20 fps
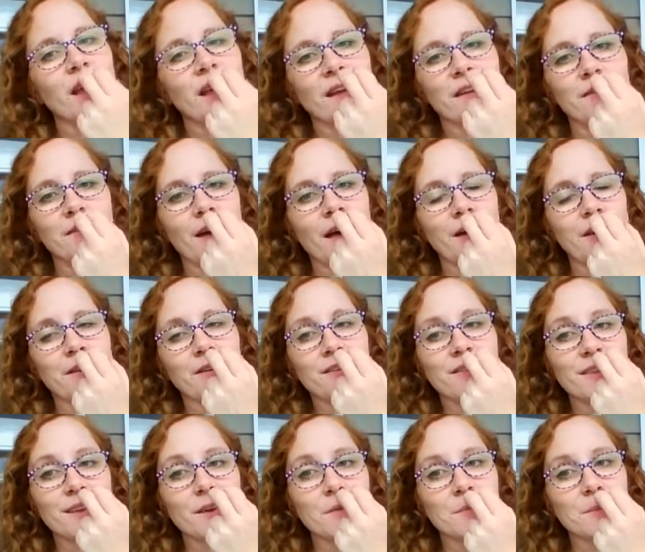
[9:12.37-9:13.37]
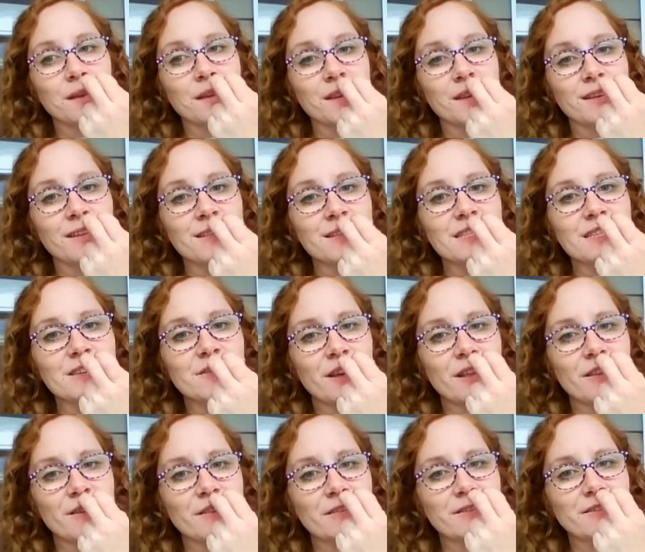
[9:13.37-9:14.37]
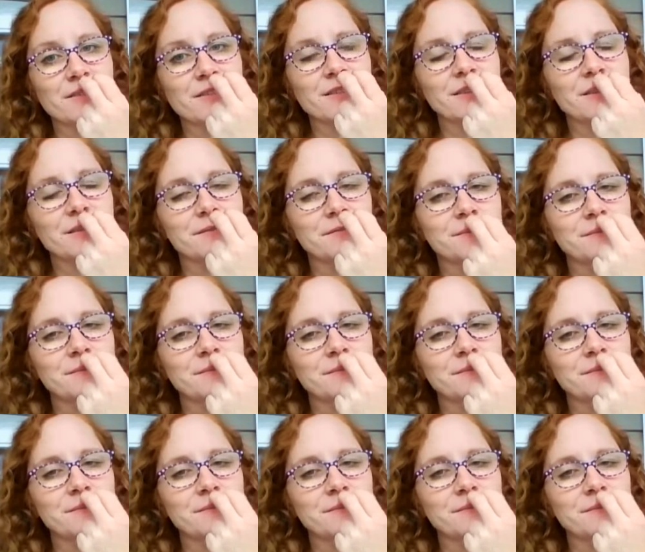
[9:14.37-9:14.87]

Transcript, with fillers: I value the opinions of others.